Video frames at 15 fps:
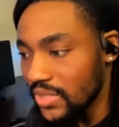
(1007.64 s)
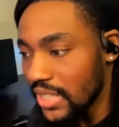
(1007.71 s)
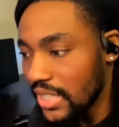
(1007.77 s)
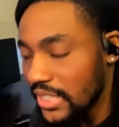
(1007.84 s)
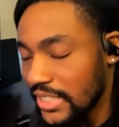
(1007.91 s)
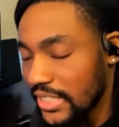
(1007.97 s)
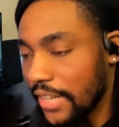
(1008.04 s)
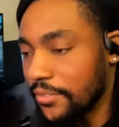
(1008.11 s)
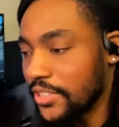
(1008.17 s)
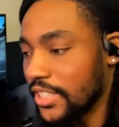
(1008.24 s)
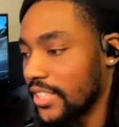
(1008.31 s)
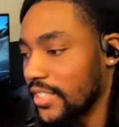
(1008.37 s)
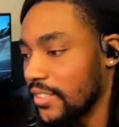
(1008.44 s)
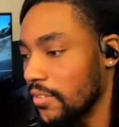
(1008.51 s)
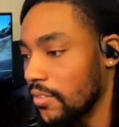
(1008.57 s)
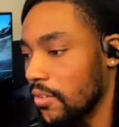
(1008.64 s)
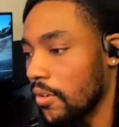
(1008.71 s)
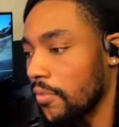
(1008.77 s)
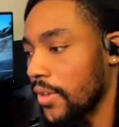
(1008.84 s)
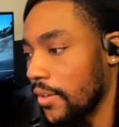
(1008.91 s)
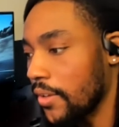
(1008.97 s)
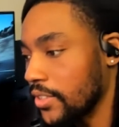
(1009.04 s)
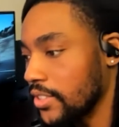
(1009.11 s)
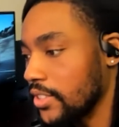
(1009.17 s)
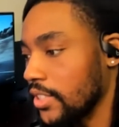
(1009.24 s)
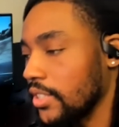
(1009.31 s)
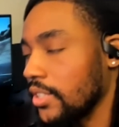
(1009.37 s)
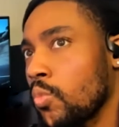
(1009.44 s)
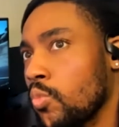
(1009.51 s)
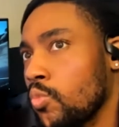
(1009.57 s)
safety of
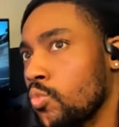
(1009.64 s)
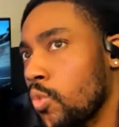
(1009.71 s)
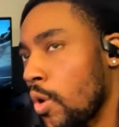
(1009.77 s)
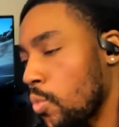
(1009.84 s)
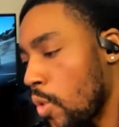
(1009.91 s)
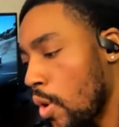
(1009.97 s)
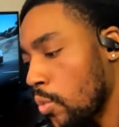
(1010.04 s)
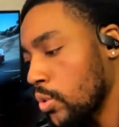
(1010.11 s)
FSD, what